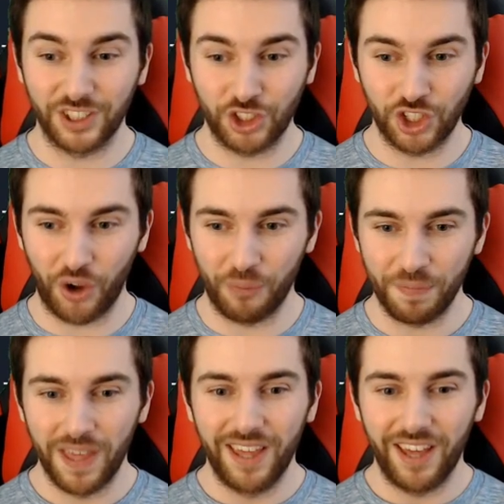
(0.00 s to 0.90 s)
So,
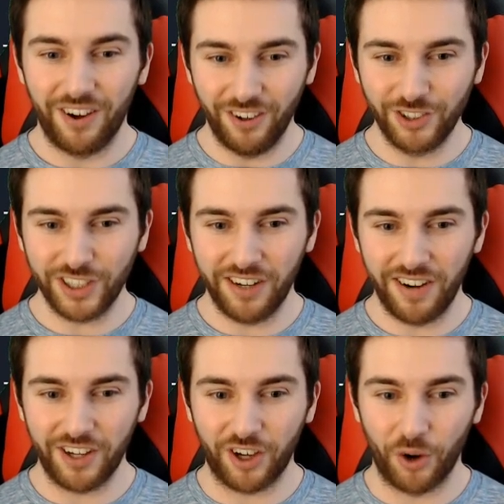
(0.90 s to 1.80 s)
Andre
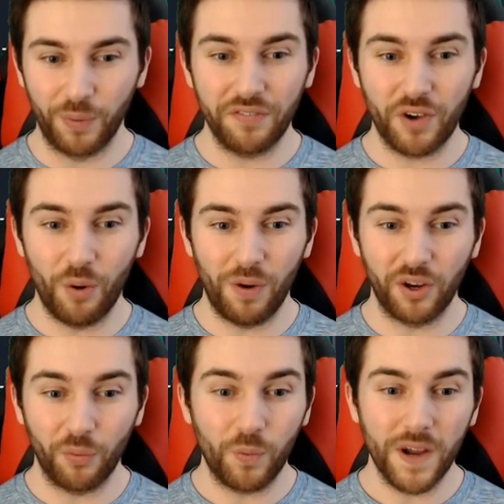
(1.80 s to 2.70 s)
Kirilenko, we have got
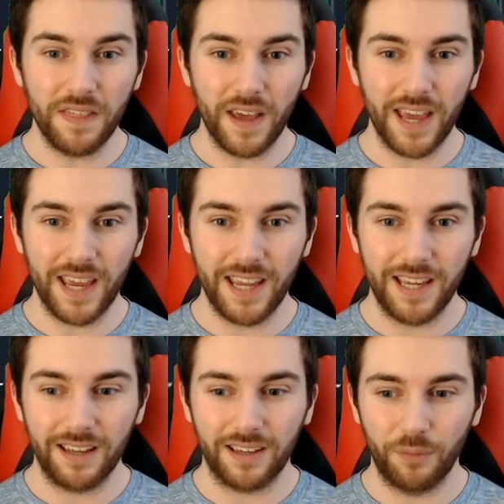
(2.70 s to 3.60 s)
one with
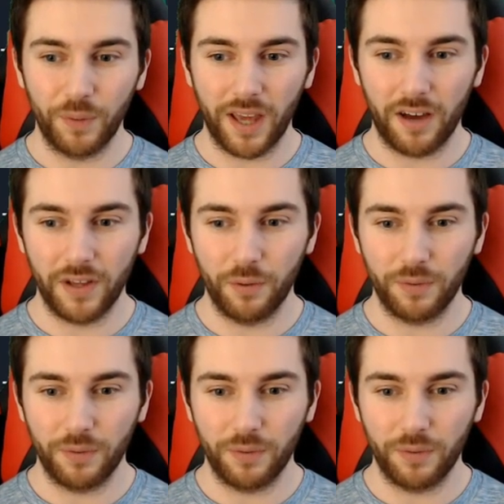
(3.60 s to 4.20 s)
a... Can we get out of here